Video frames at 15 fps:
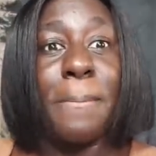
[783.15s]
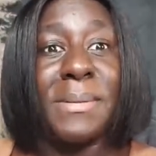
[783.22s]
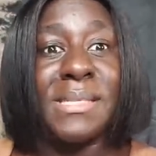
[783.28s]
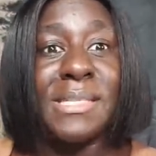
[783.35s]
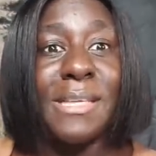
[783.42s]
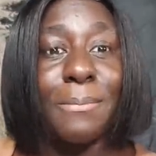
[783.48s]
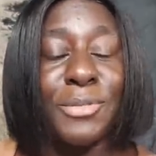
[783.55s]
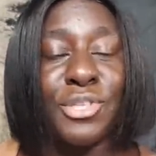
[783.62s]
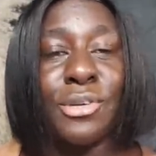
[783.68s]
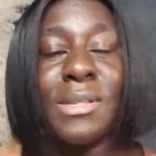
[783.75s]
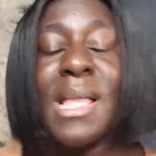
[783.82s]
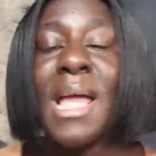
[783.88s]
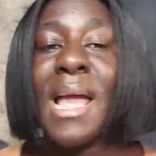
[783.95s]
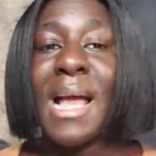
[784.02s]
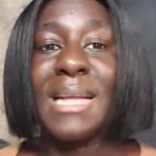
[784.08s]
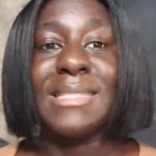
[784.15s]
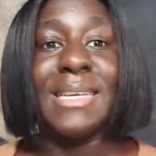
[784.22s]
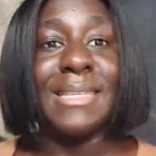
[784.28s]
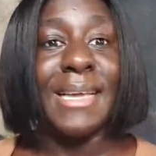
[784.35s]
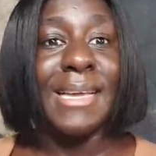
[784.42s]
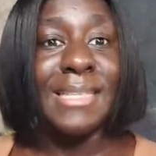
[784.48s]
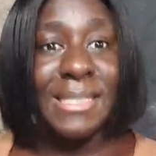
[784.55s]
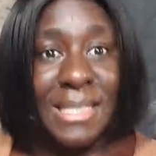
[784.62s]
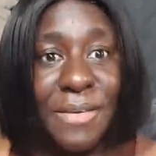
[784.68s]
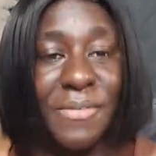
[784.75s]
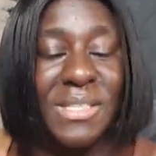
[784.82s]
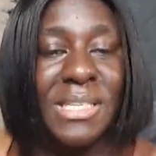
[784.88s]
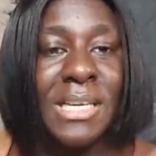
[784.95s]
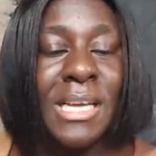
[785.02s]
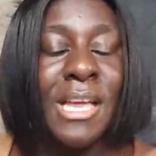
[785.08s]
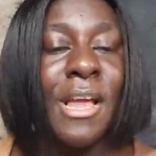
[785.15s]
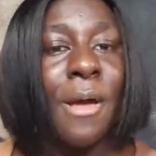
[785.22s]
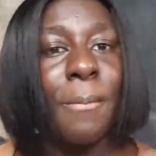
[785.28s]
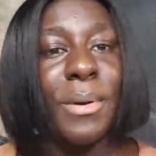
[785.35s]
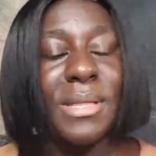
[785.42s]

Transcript: perception and their negativity.